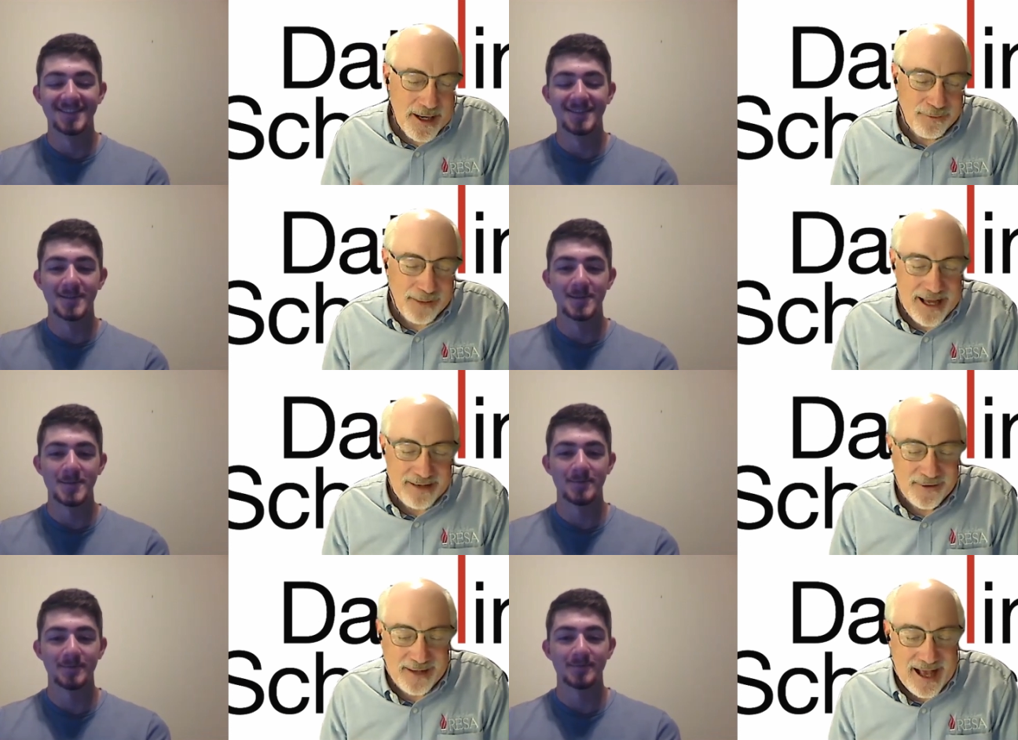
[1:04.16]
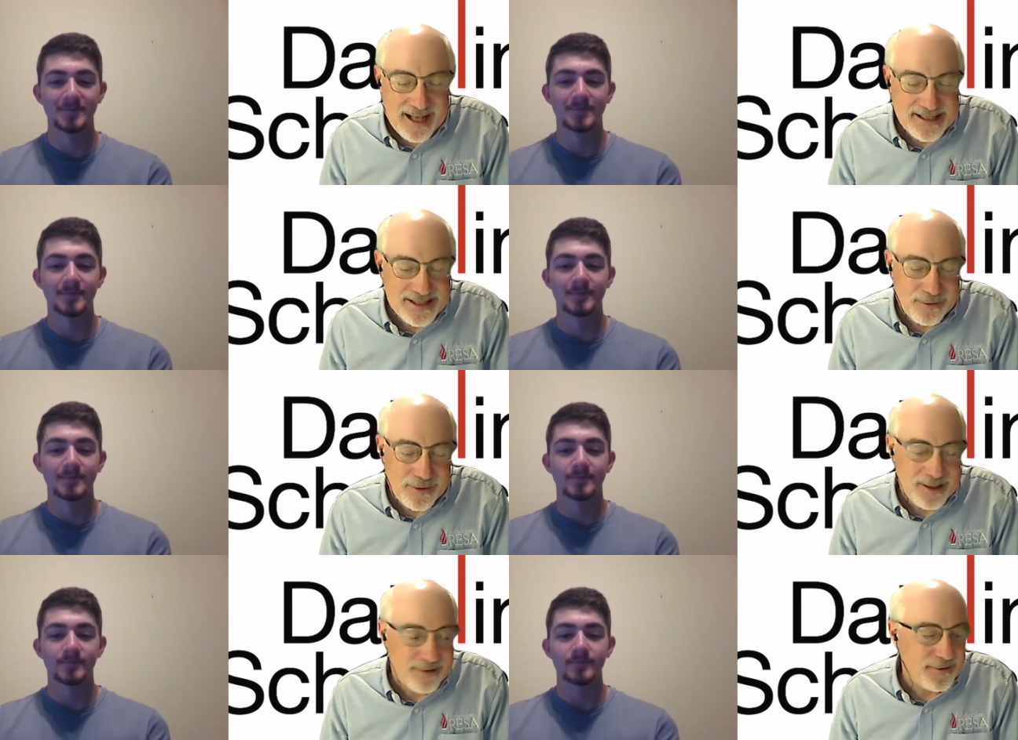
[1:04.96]
Speaker 1: are your plans for college
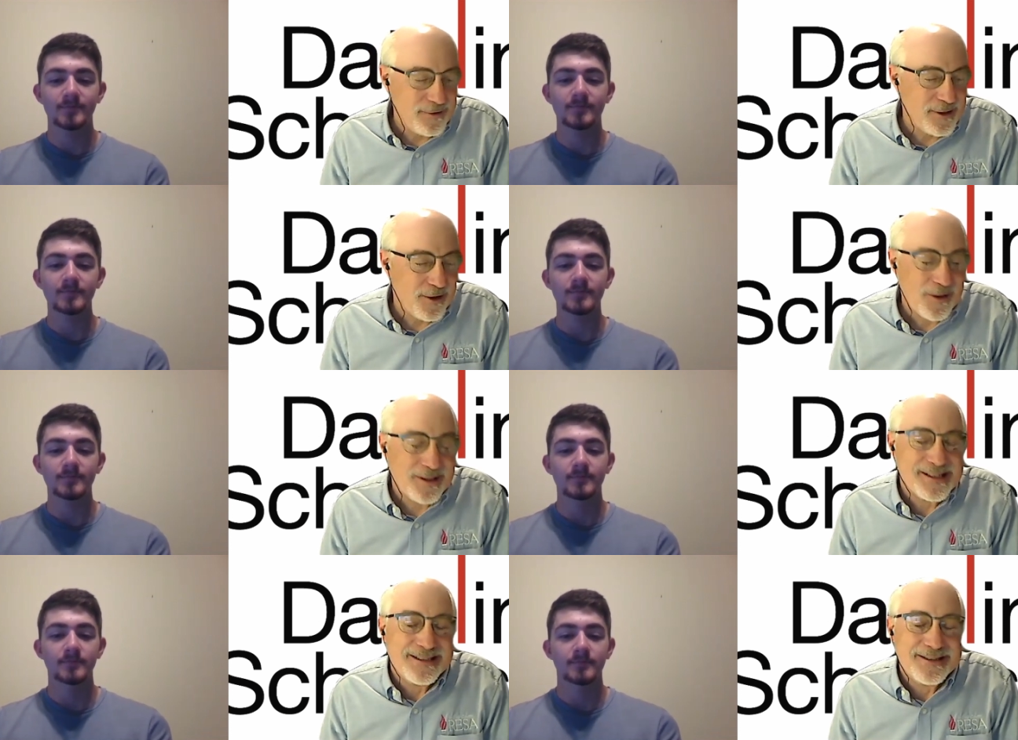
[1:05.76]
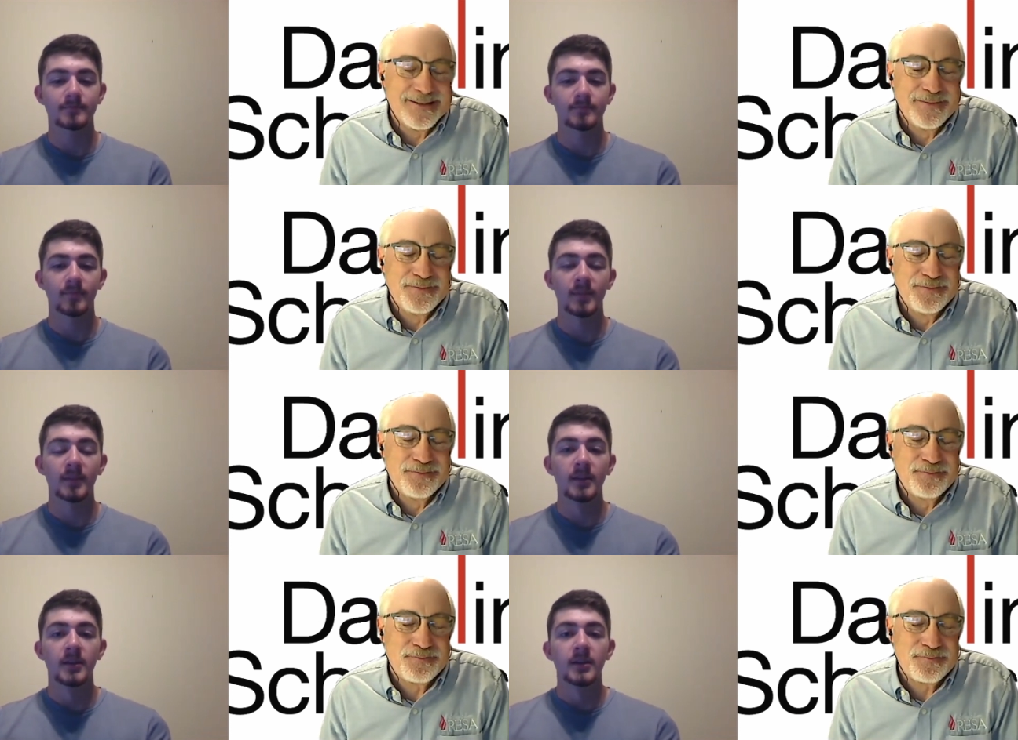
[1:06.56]
and what are your future goals?
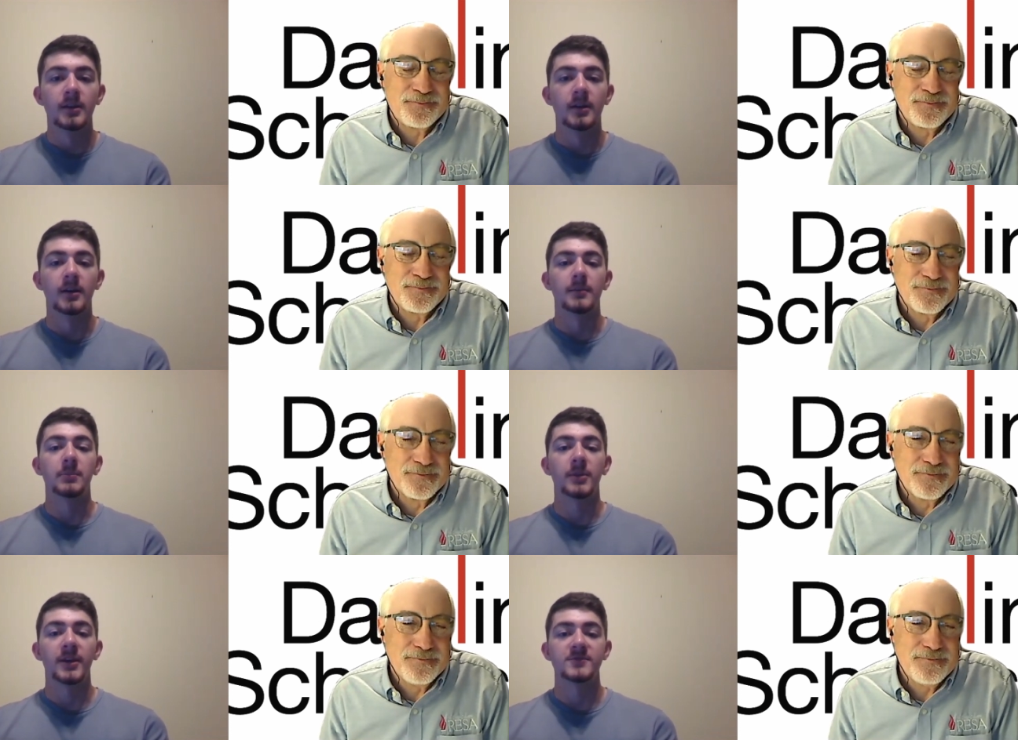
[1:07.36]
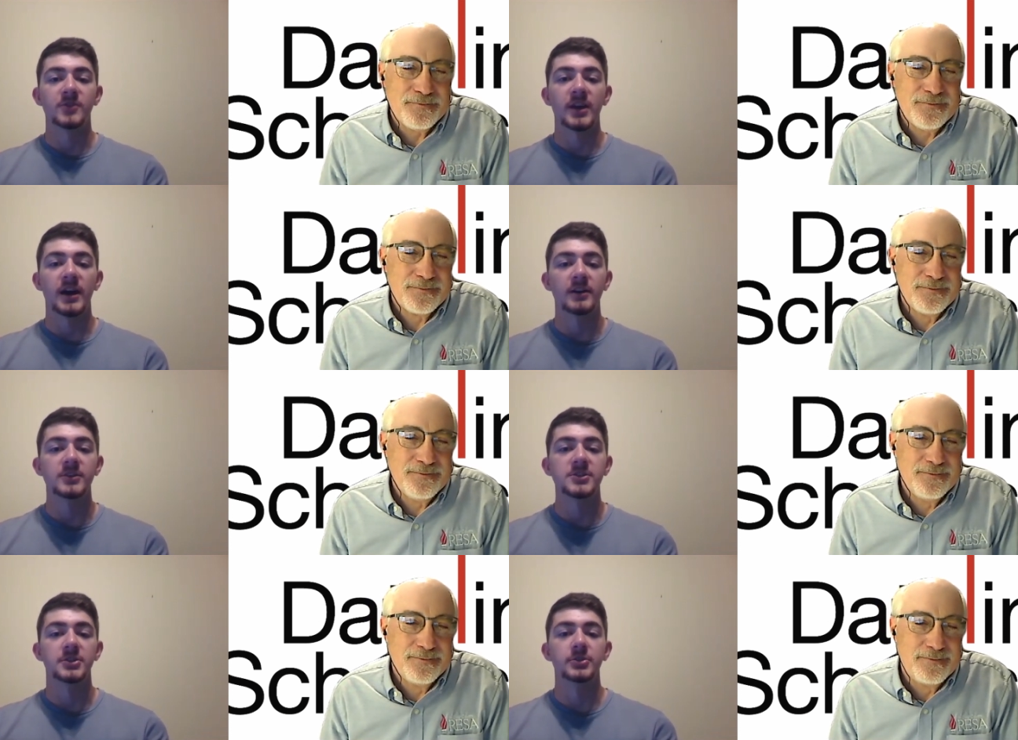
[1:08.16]
Speaker 2: Uh, my plans for
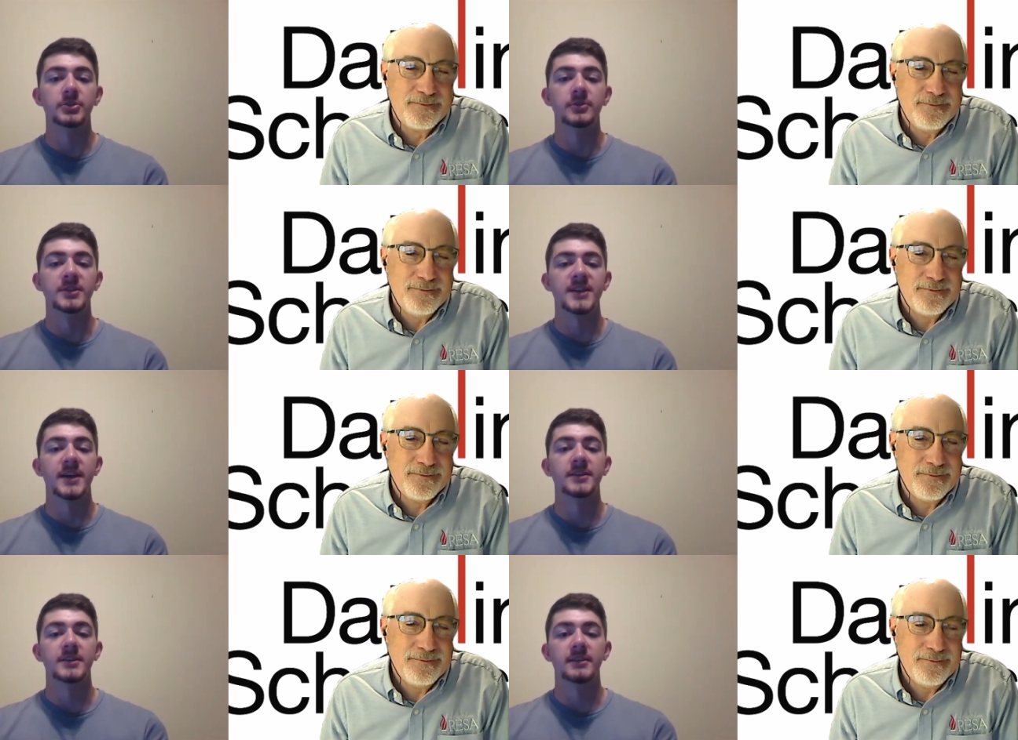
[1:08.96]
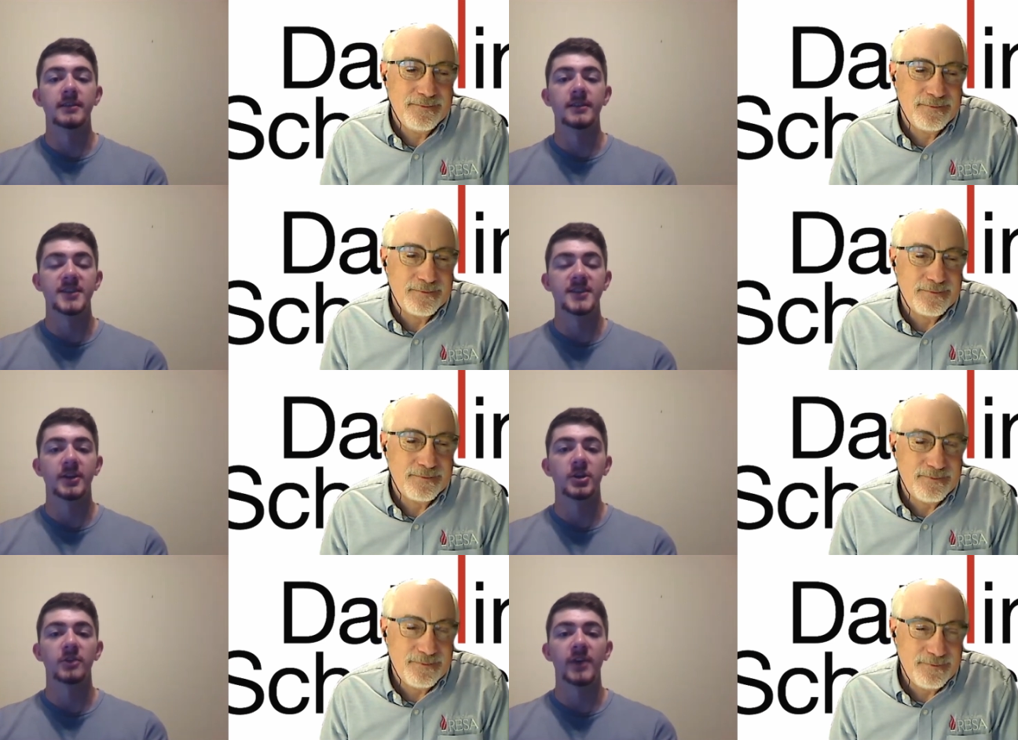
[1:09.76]
college include attending
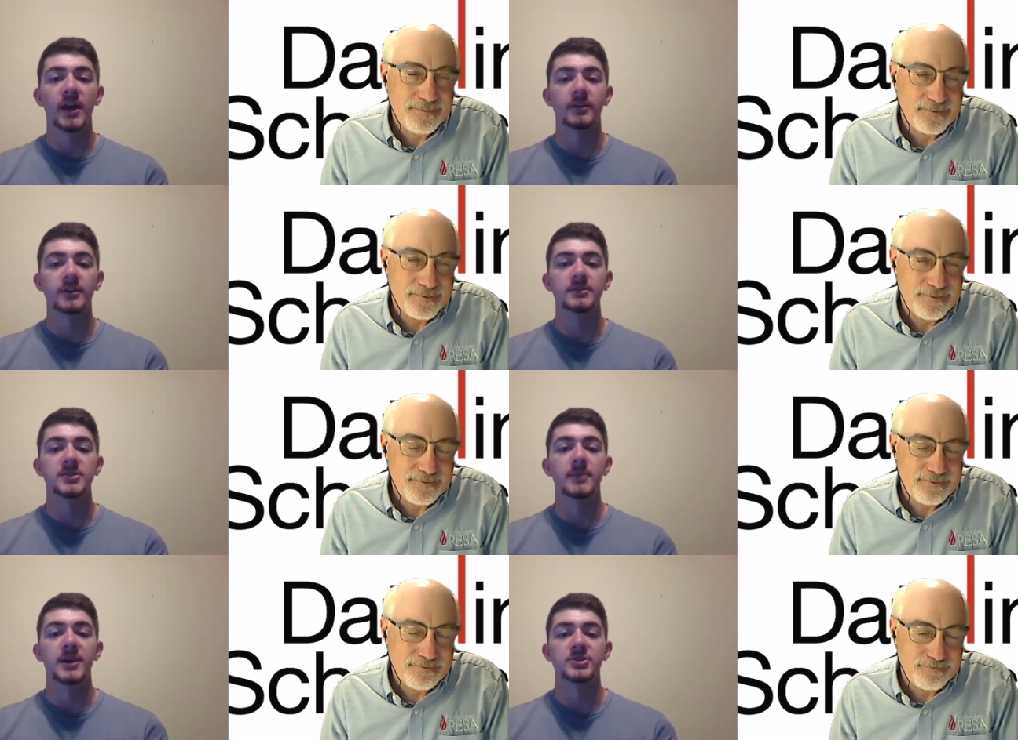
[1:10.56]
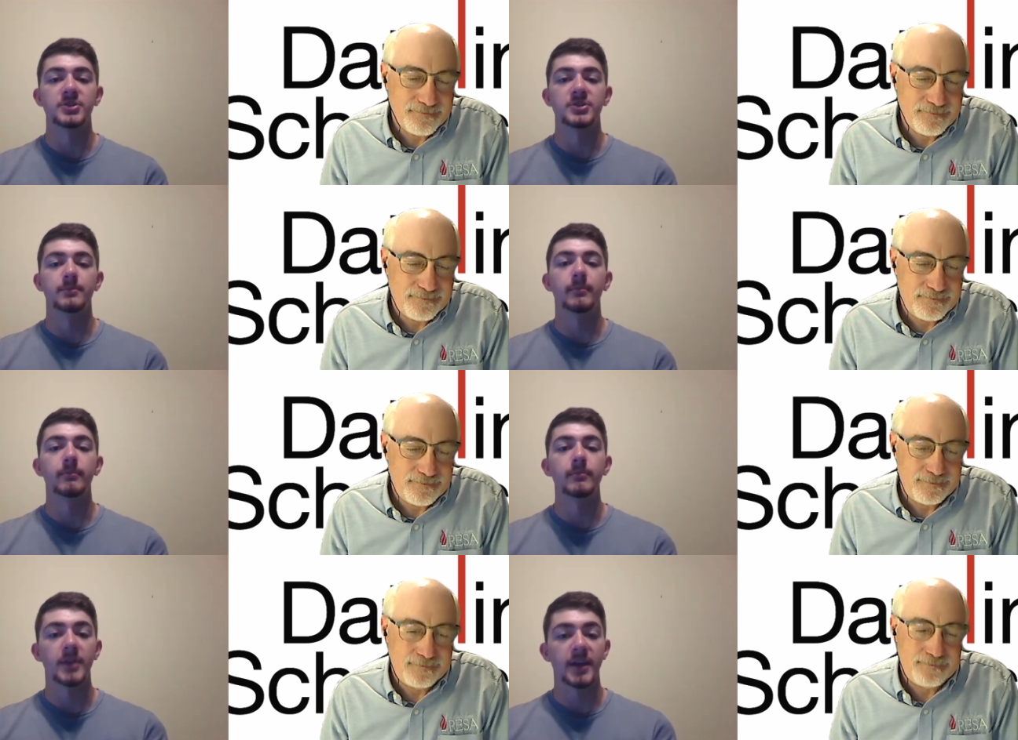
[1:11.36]
Saginaw Valley to major in
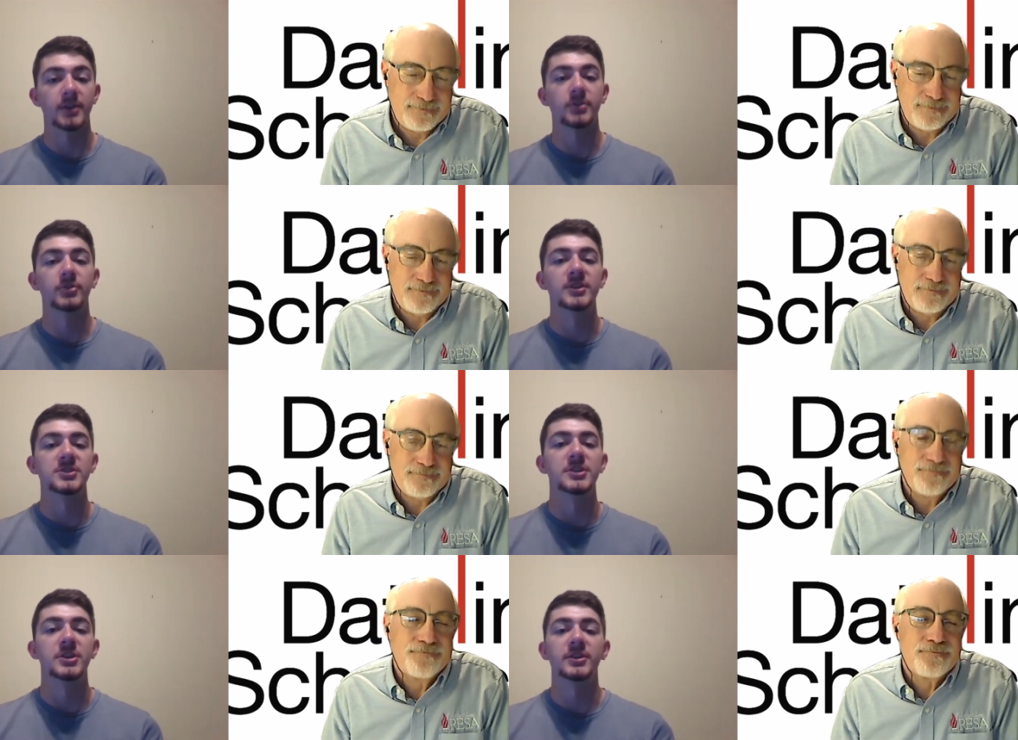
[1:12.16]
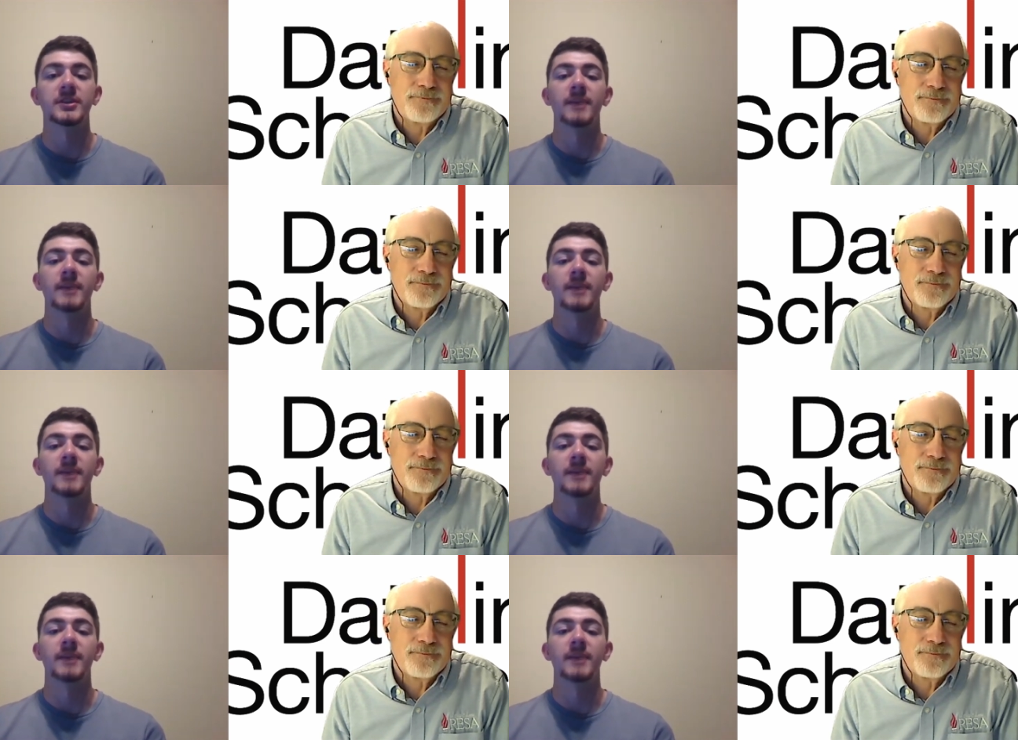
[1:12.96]
mechanical engineering,